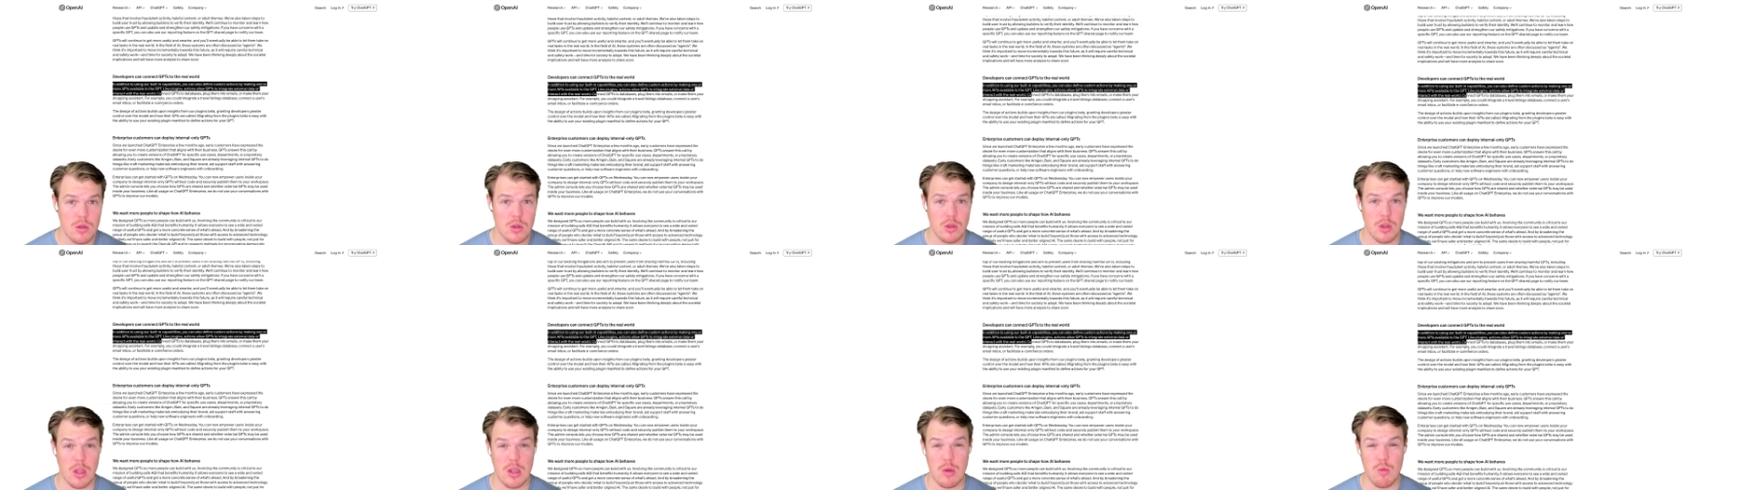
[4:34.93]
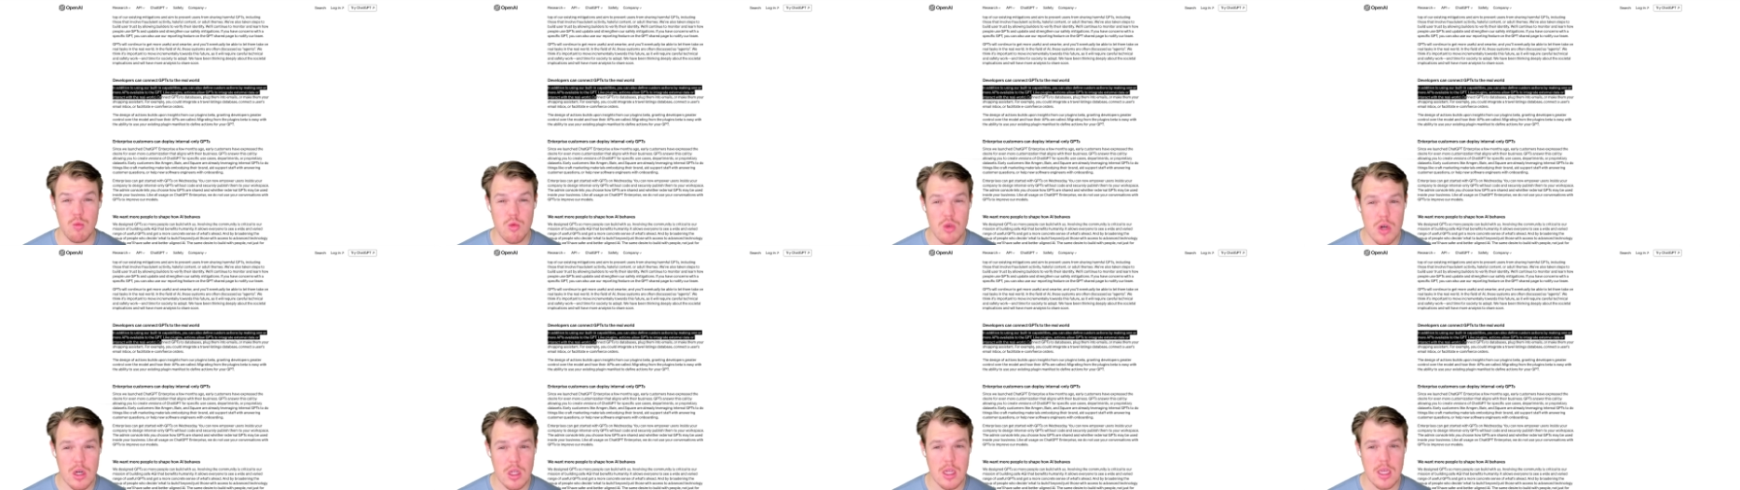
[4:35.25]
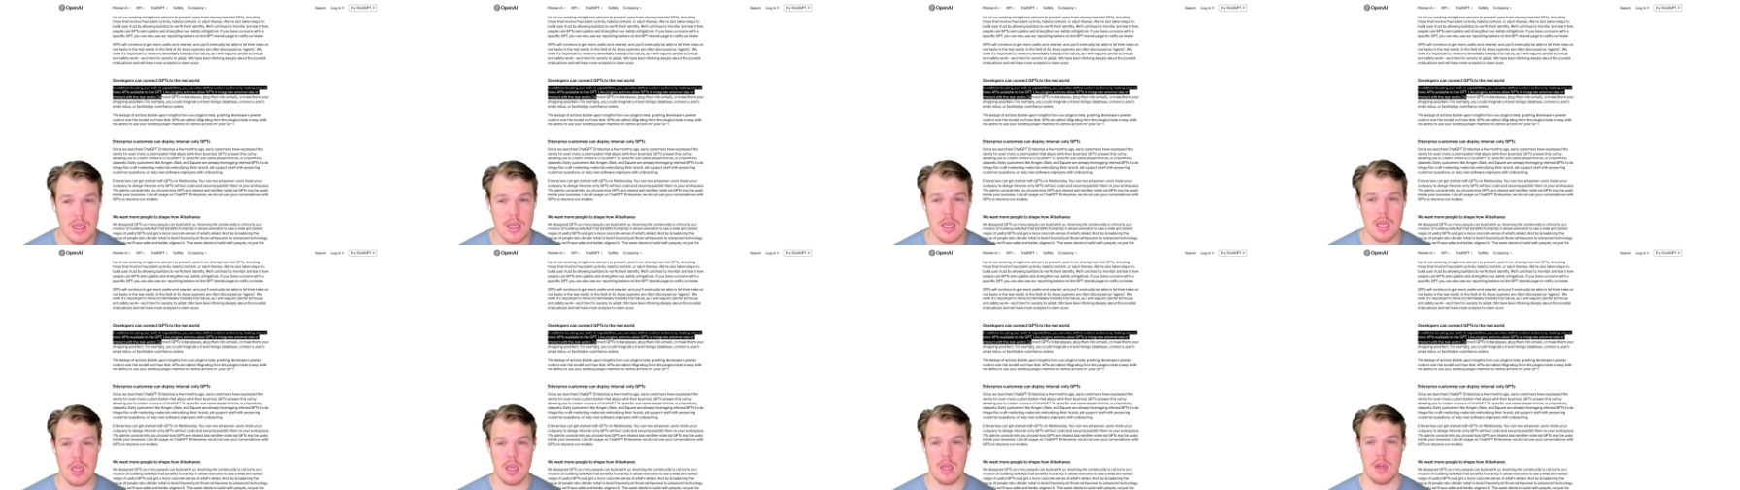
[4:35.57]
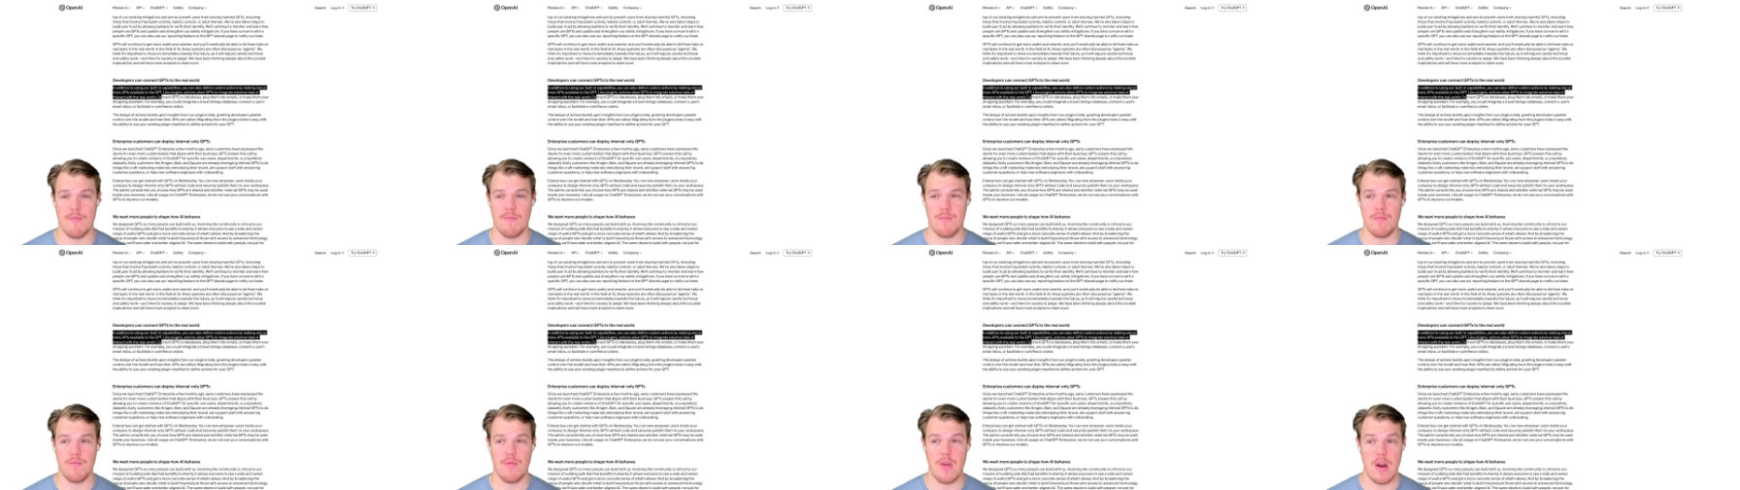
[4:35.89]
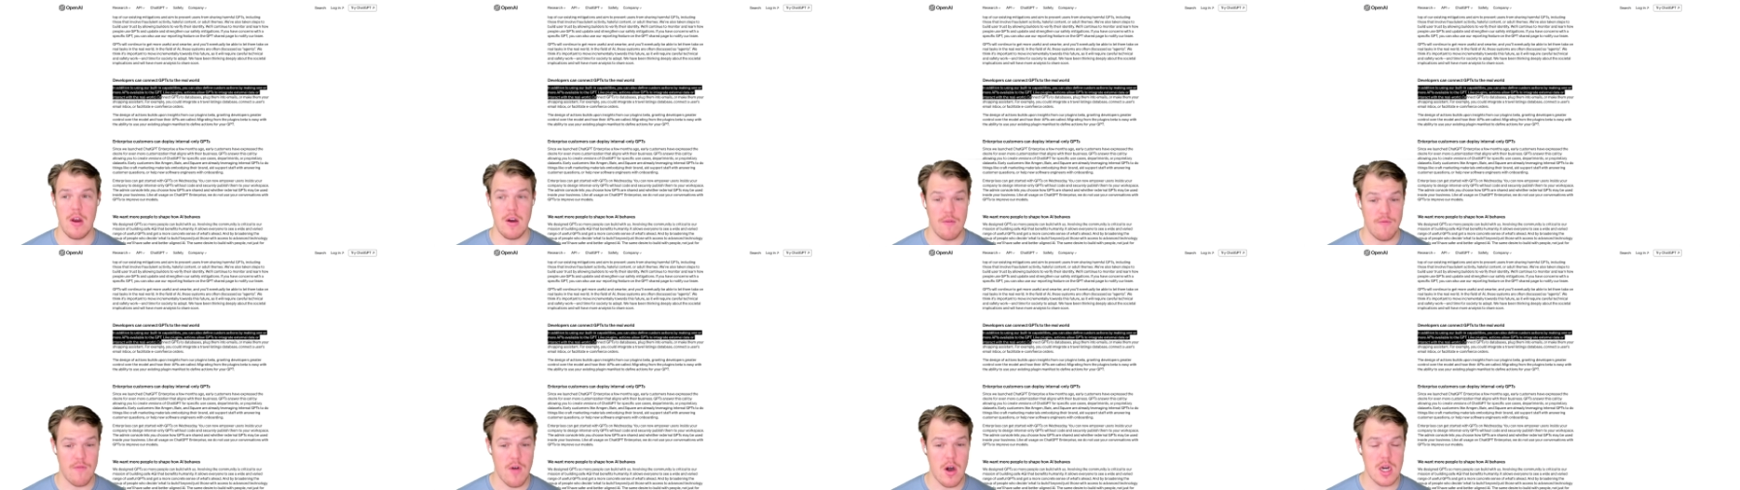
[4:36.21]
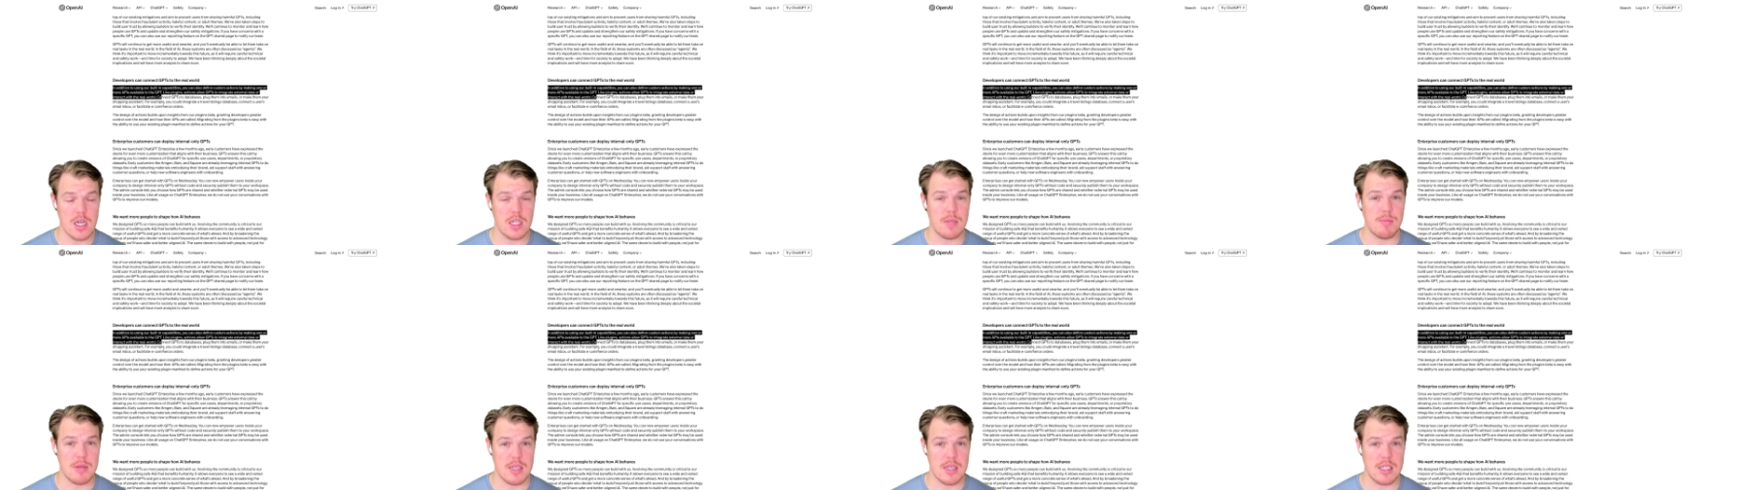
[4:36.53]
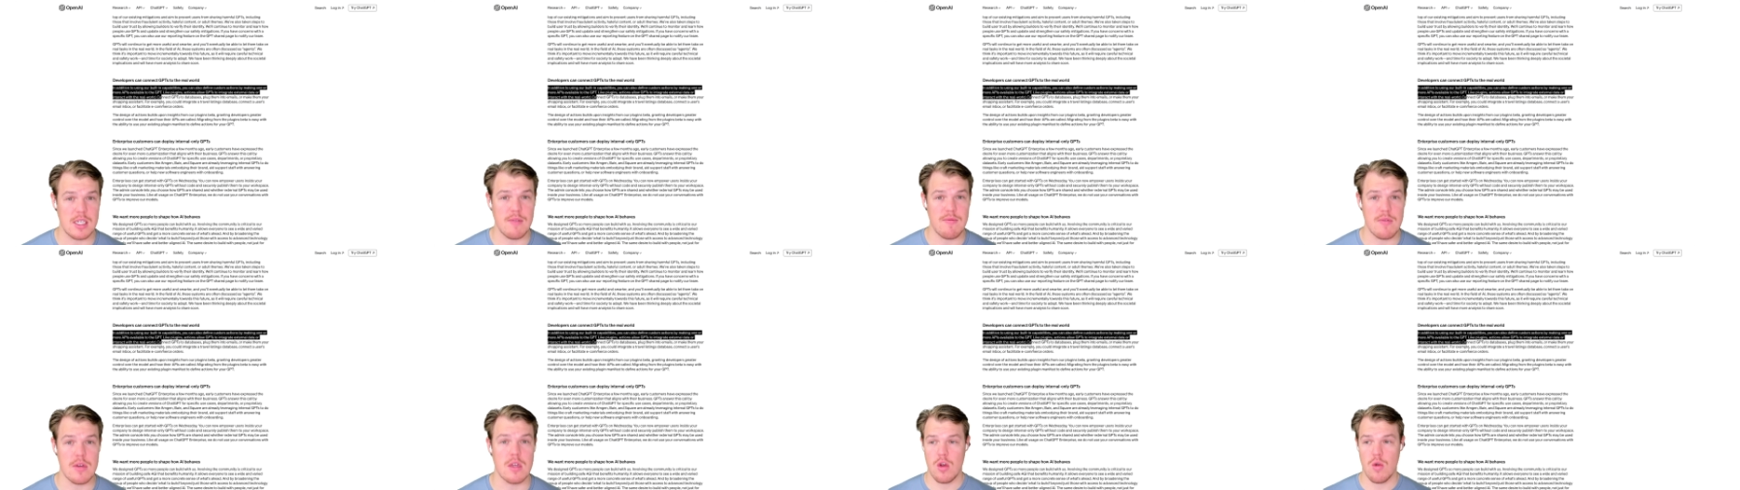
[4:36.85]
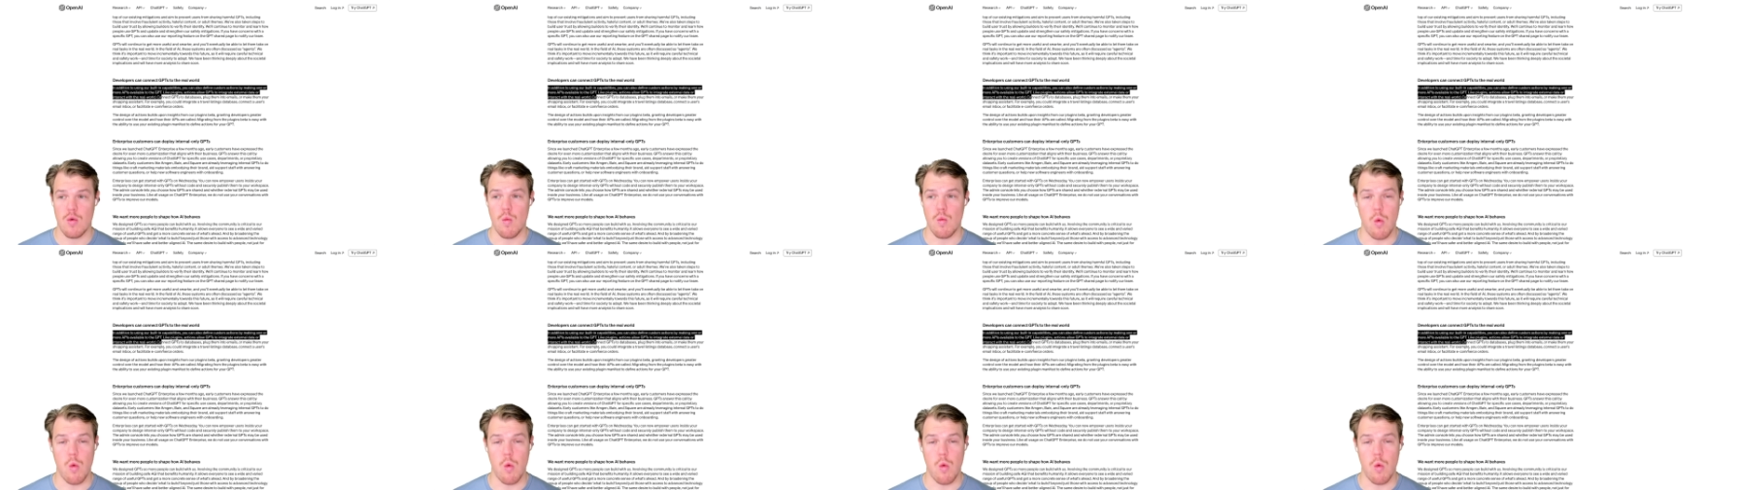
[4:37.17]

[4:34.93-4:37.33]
like really getting very, very specific